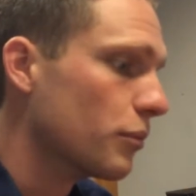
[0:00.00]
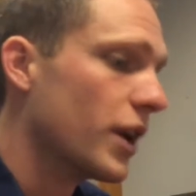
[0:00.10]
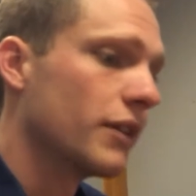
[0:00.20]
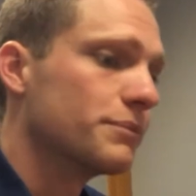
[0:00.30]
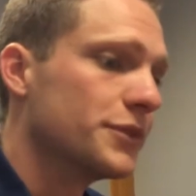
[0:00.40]

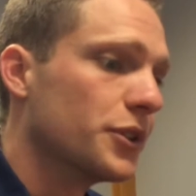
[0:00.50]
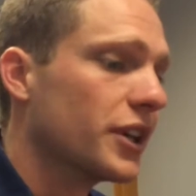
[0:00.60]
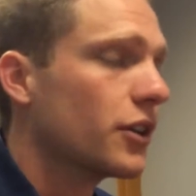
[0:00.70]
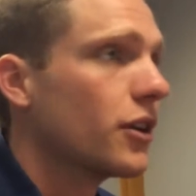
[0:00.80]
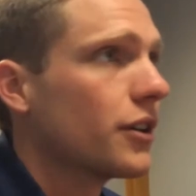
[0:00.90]
Well, you
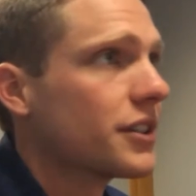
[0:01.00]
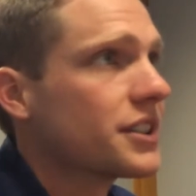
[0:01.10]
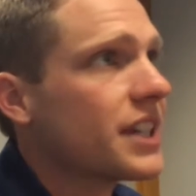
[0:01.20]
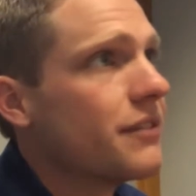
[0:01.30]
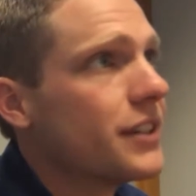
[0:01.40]
can call the
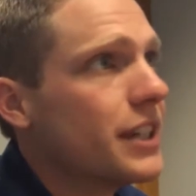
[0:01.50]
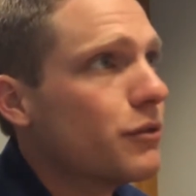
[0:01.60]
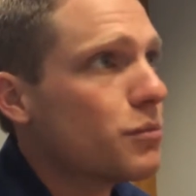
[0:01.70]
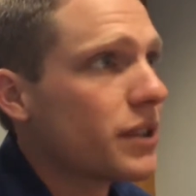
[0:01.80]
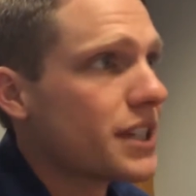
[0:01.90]
safe key
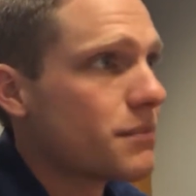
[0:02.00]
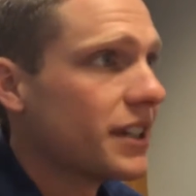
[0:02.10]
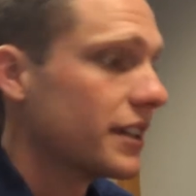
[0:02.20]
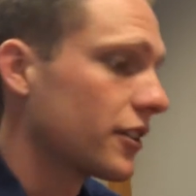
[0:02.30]
replacement.